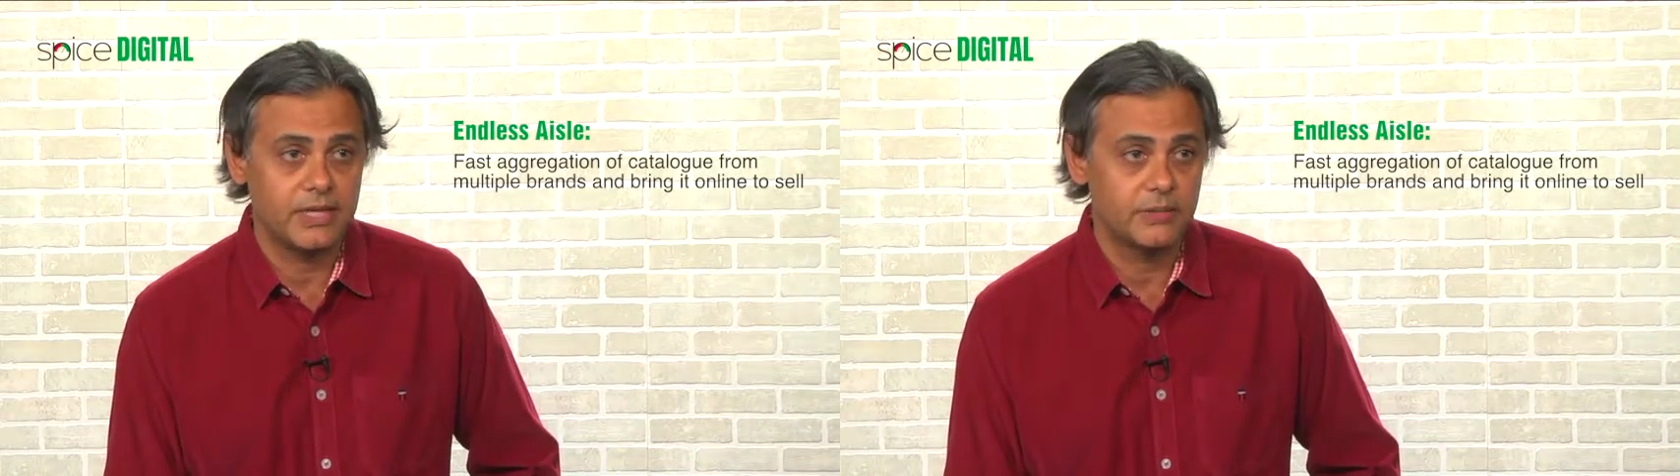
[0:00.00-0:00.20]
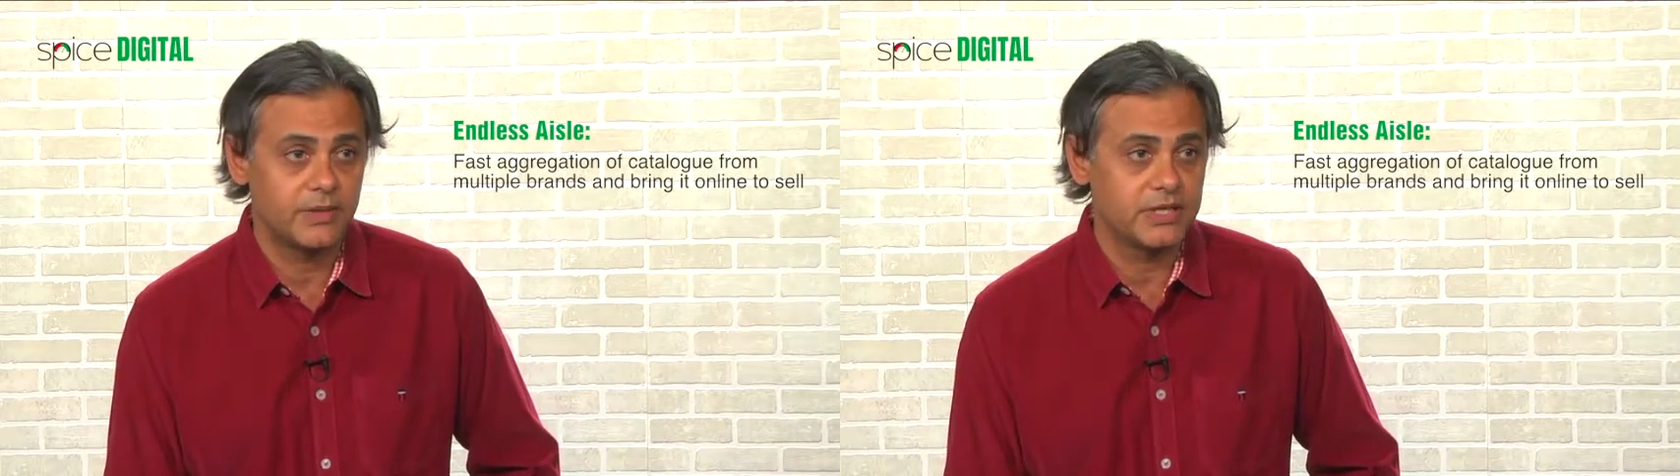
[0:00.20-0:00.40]

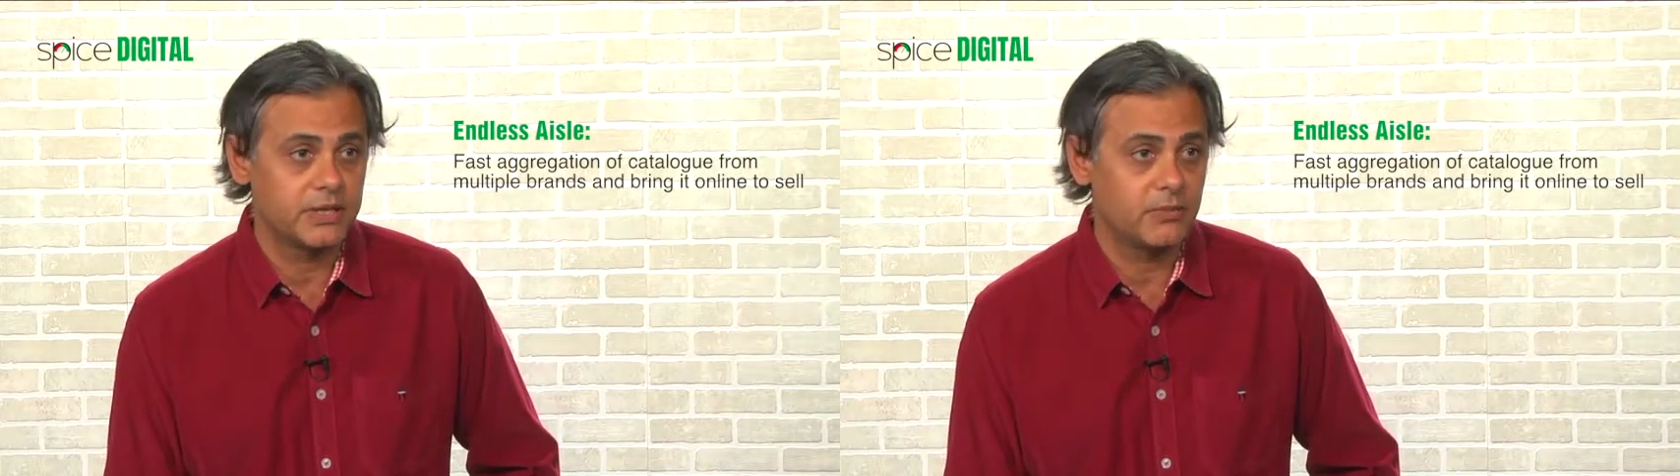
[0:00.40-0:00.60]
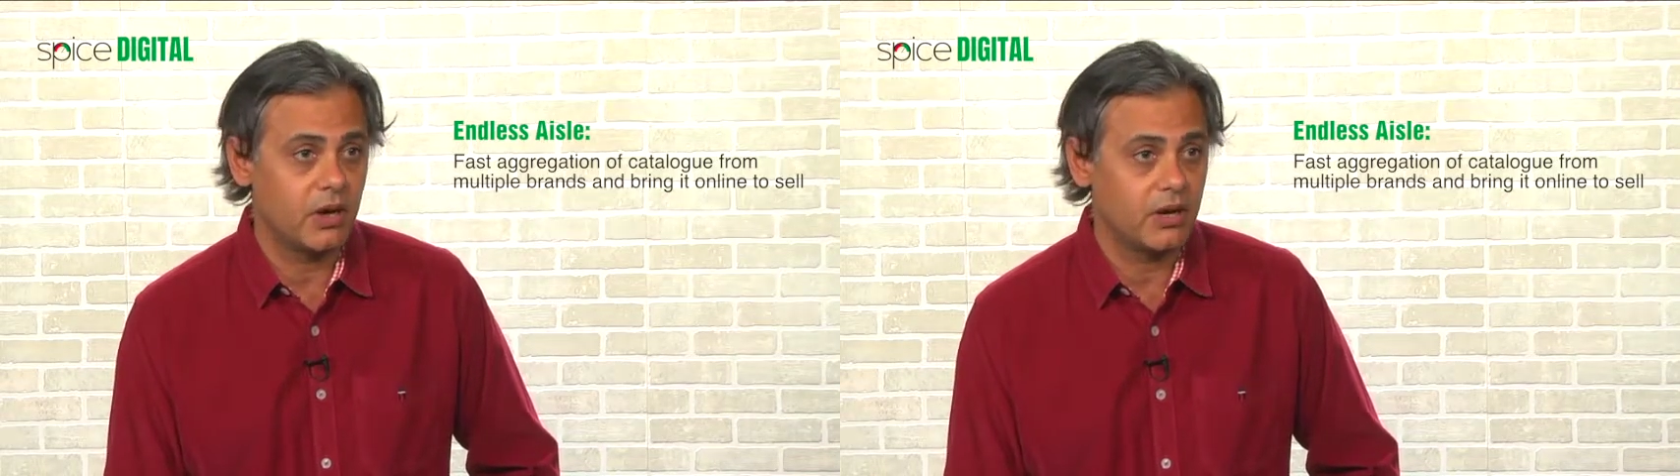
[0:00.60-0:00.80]
and bring
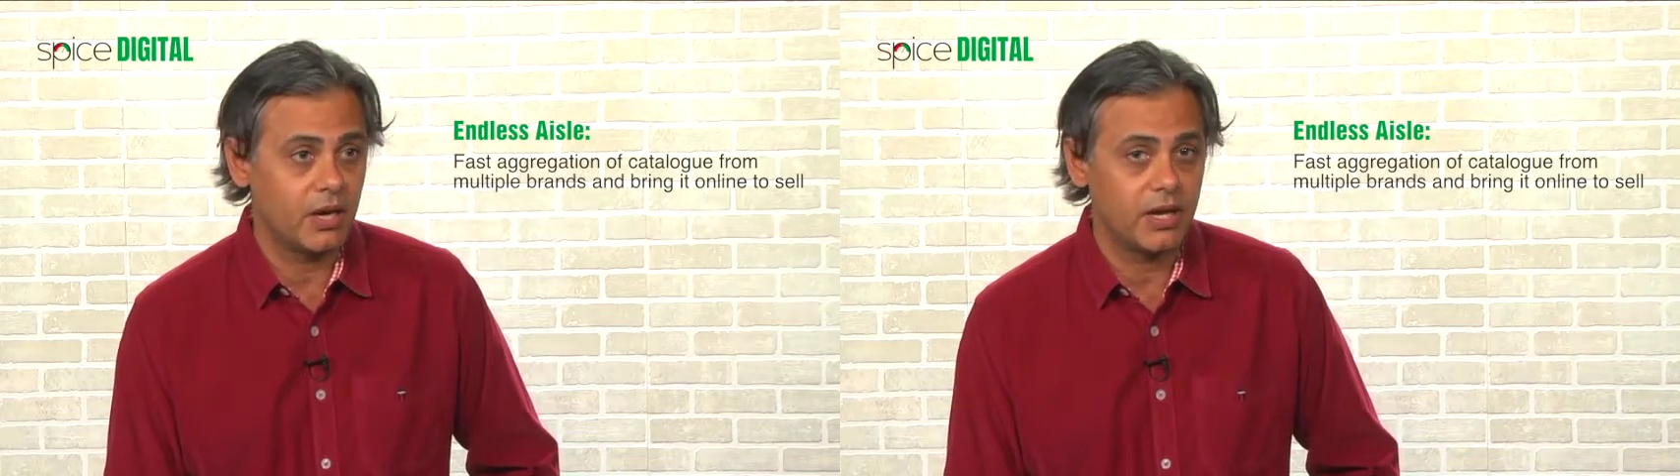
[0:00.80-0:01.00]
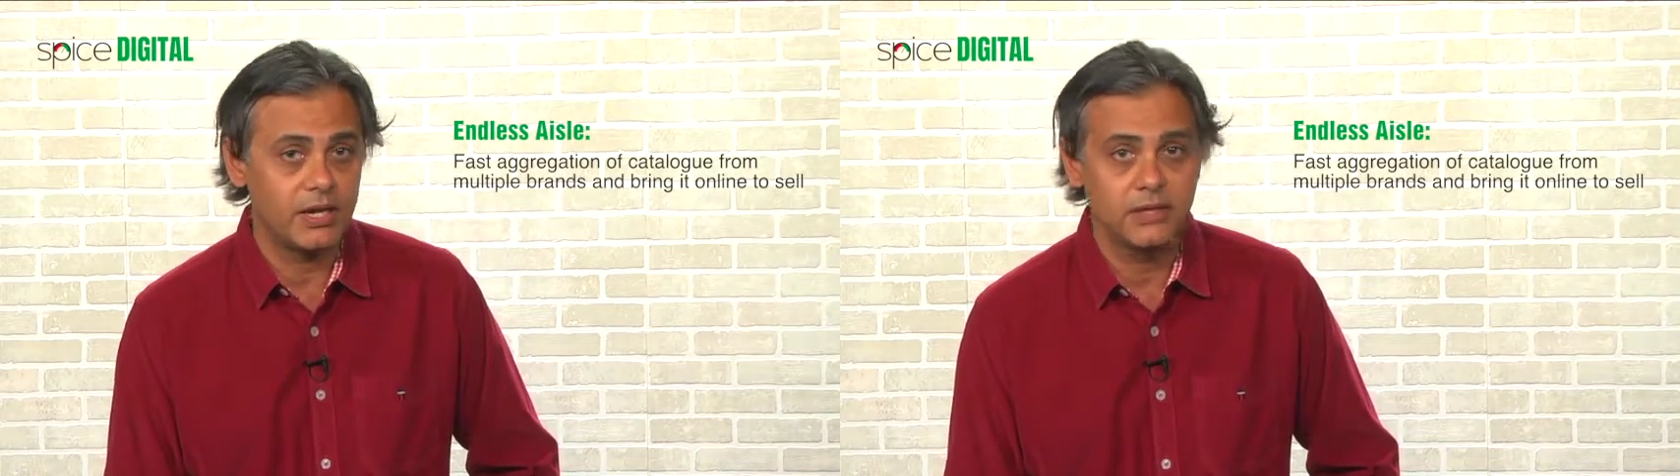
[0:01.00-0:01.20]
them
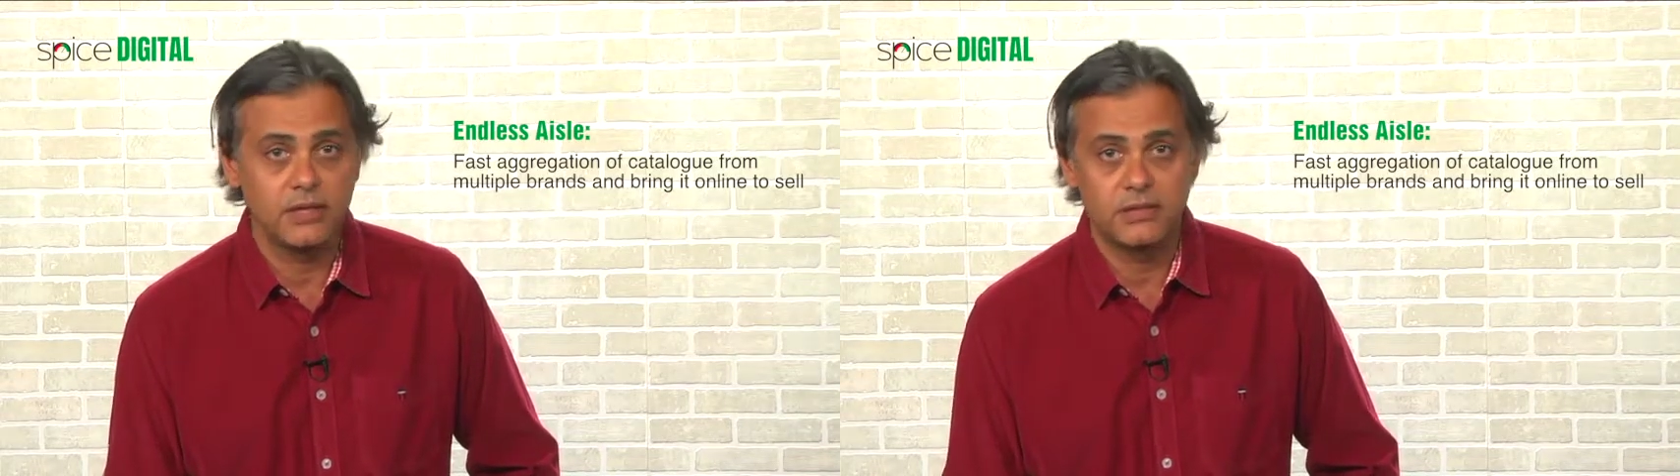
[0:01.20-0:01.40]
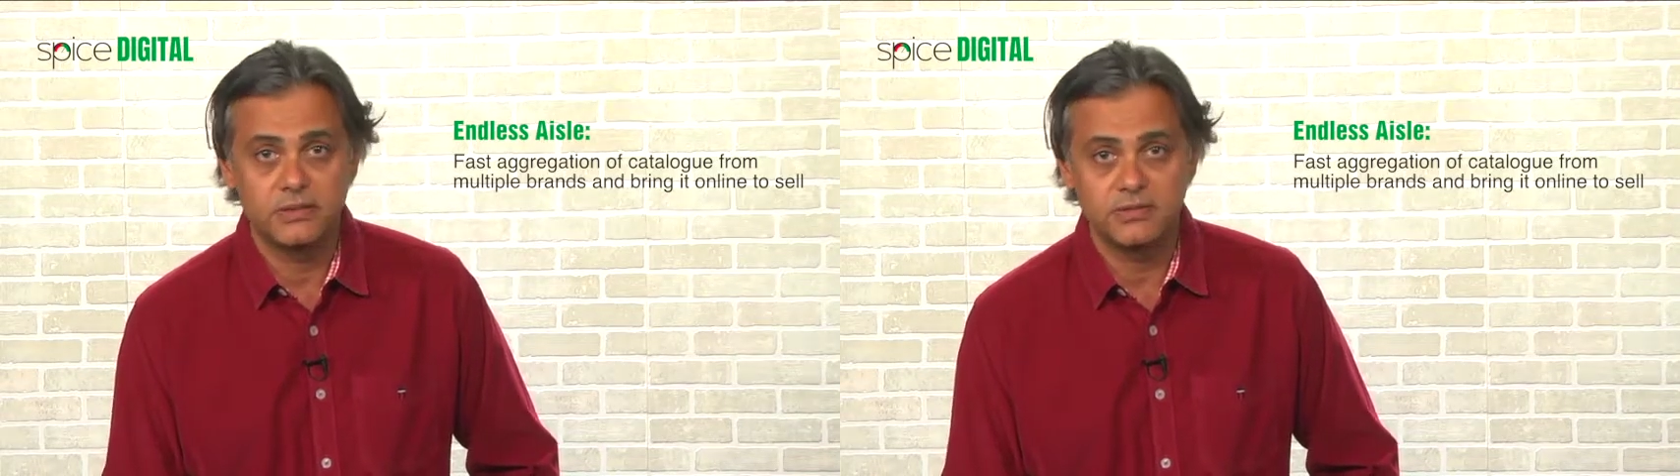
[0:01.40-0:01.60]
online
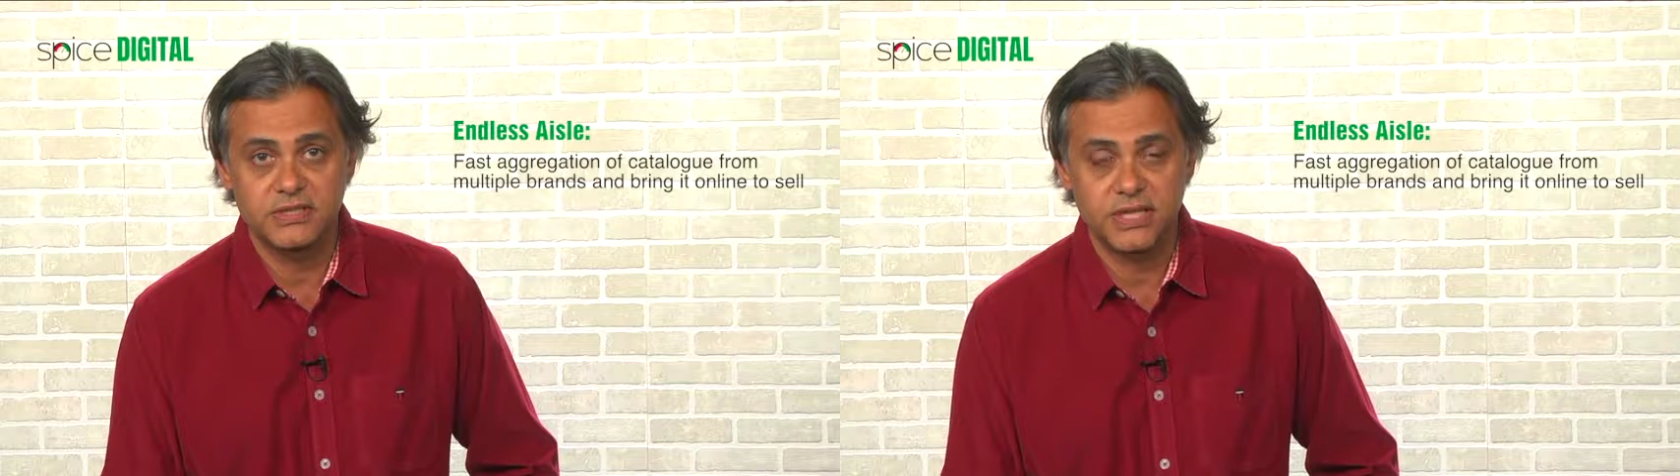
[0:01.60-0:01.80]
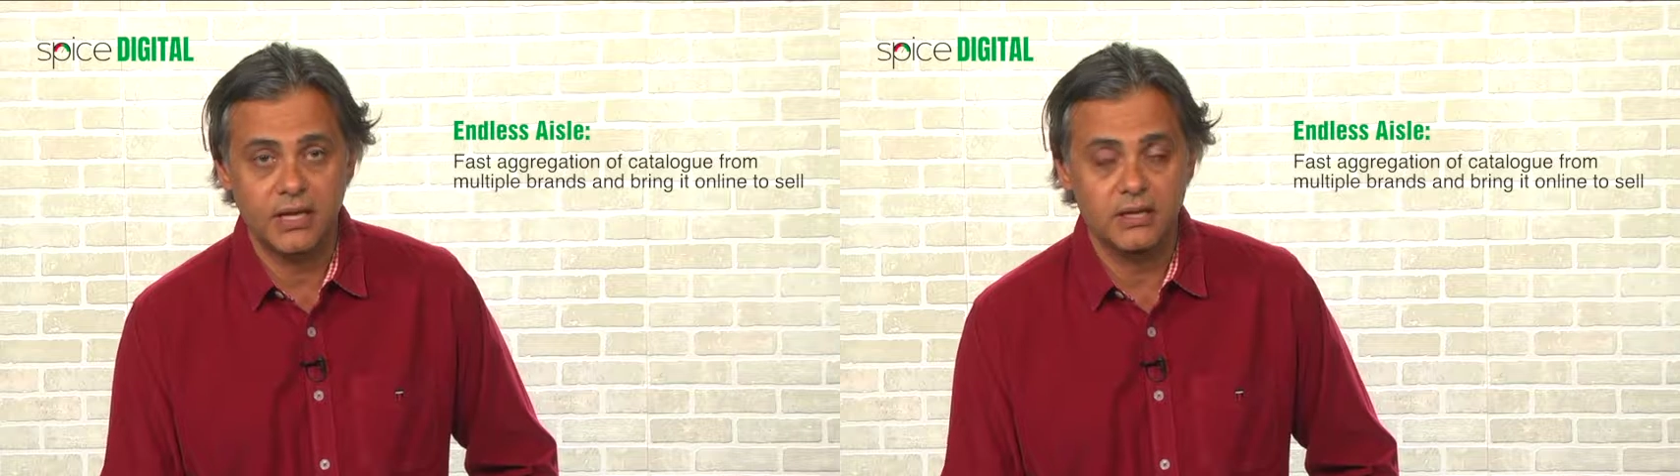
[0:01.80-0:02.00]
to
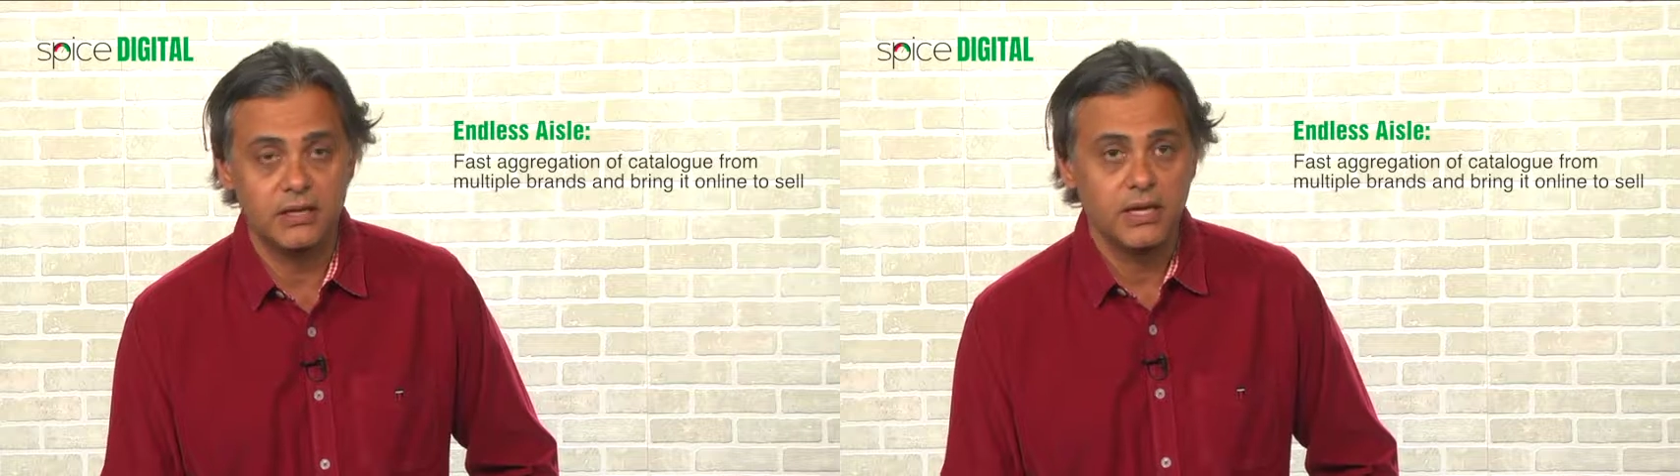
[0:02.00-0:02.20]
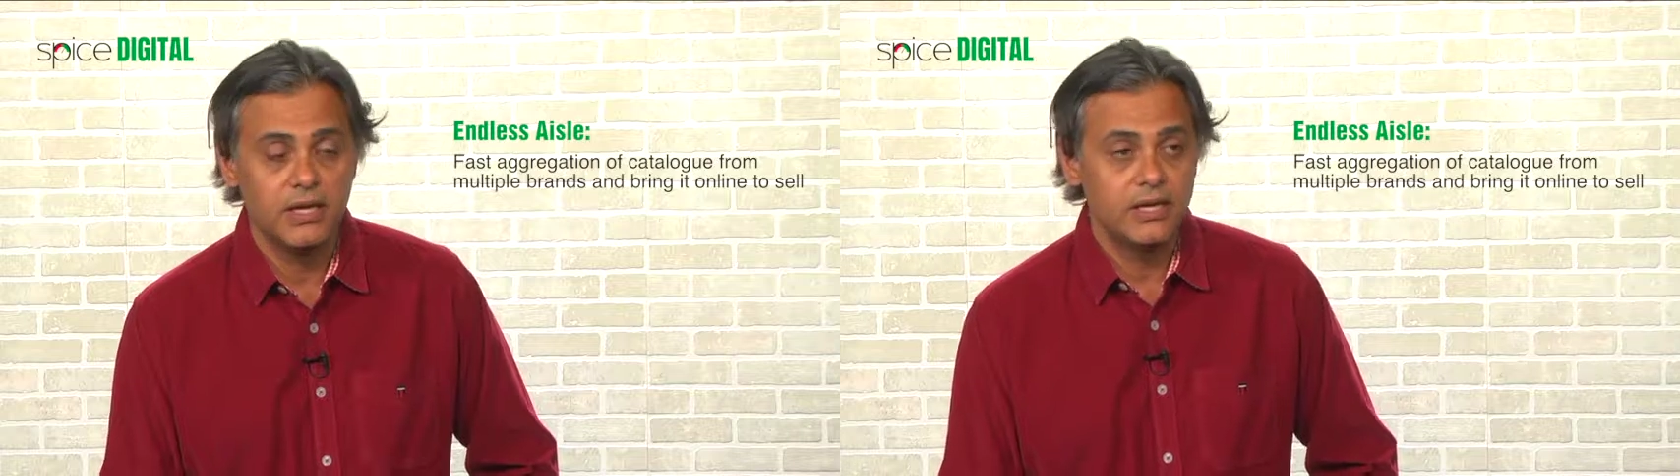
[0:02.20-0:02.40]
sell.